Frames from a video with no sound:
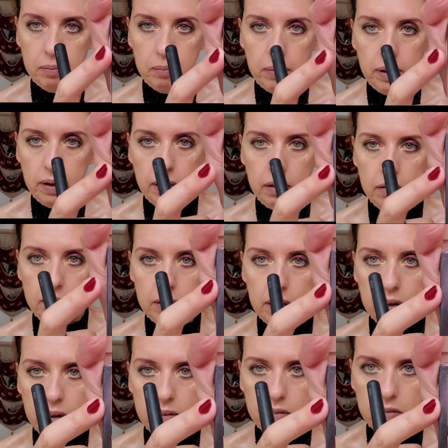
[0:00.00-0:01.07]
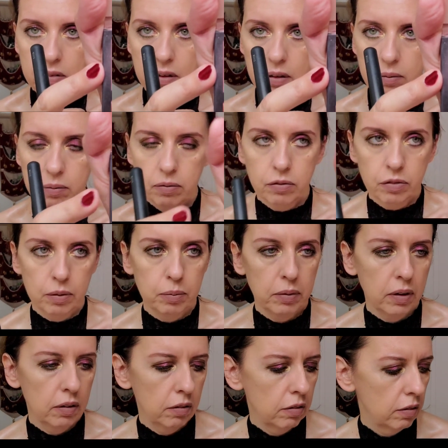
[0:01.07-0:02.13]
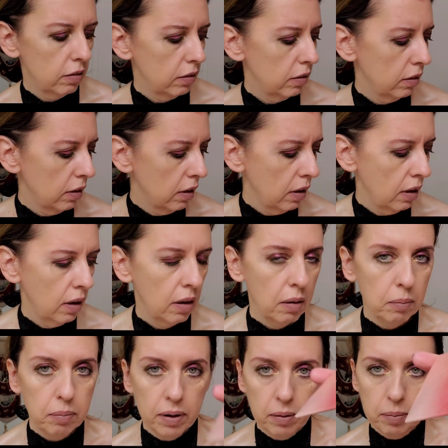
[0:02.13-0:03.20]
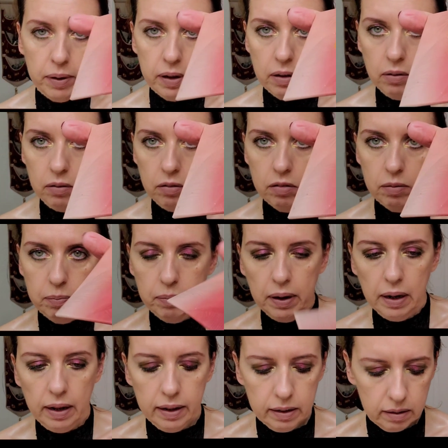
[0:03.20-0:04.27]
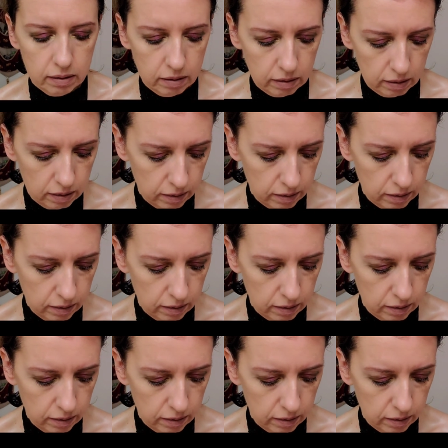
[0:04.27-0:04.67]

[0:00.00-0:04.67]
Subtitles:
by Estilazzi from this Barbados palette.